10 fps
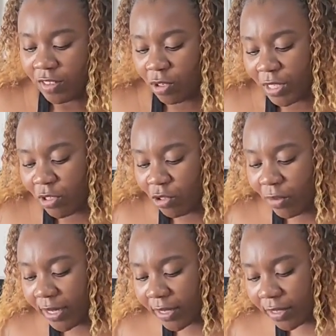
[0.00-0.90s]
So when you do
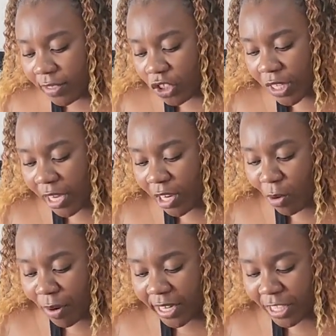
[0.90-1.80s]
a little
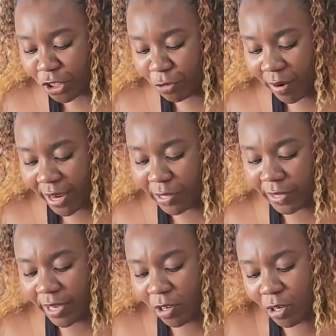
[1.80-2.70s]
shallower-ish fry, you
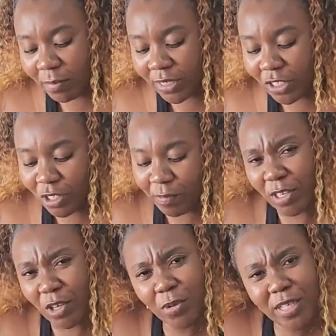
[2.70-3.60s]
get a combination of
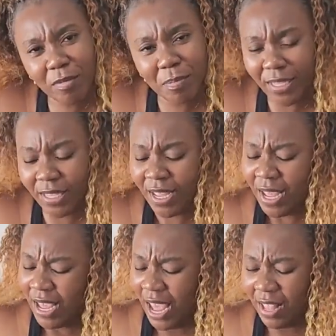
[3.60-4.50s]
the crispy
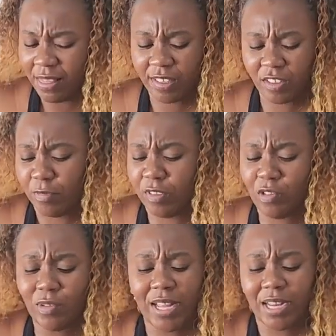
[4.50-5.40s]
and the soft
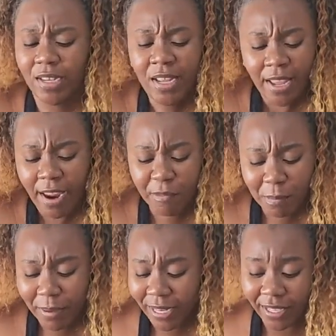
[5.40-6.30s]
so that
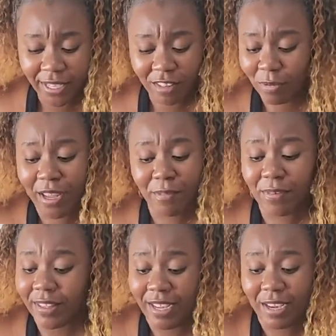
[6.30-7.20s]
everybody gets
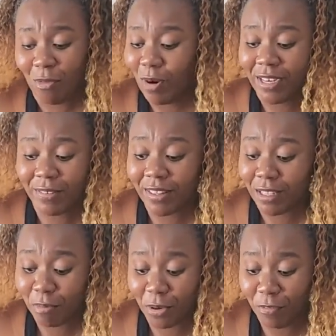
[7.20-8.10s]
whatever
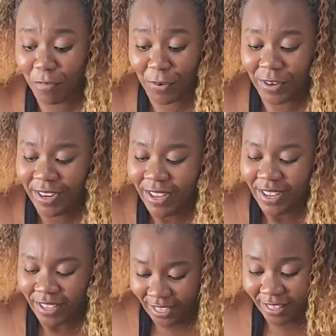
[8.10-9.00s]
they prefer
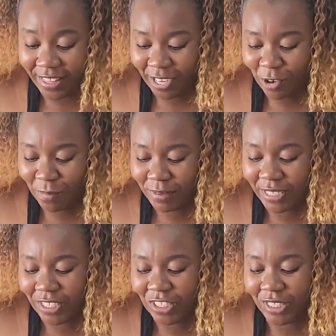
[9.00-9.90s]
in that
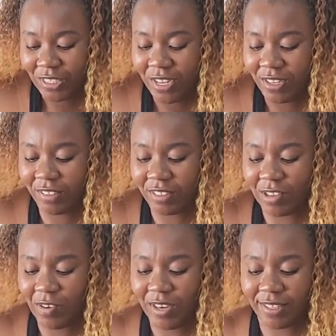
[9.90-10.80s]
combination.
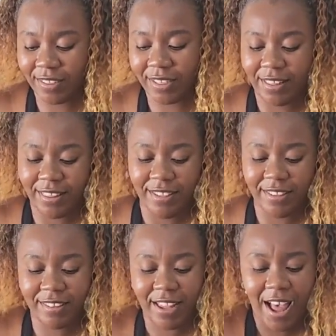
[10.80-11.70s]
So let's get
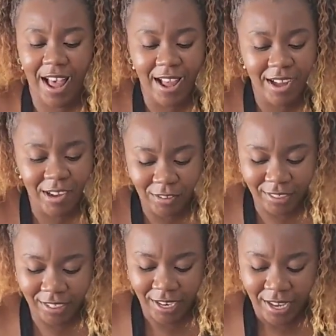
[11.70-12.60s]
these out.